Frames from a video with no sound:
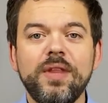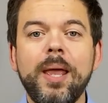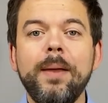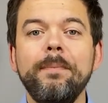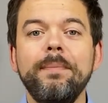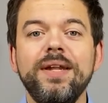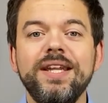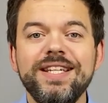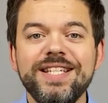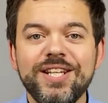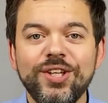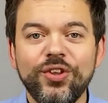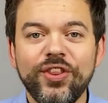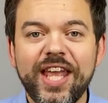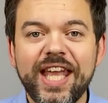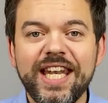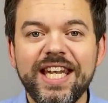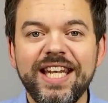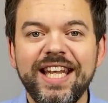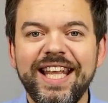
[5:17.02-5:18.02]
But until
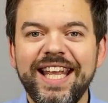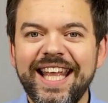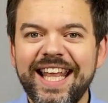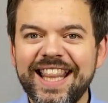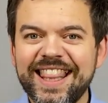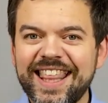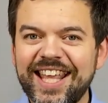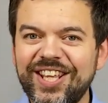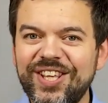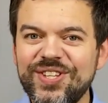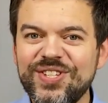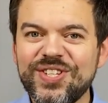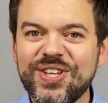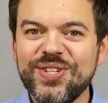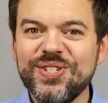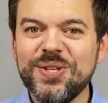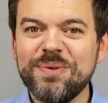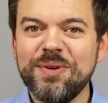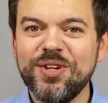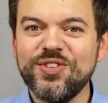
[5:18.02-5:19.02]
then, thank you so,
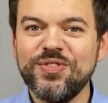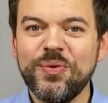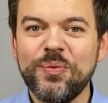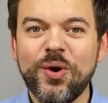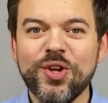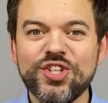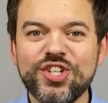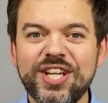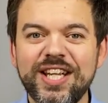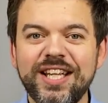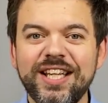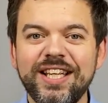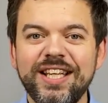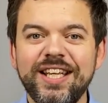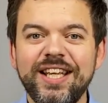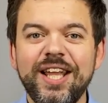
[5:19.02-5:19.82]
so much for watching.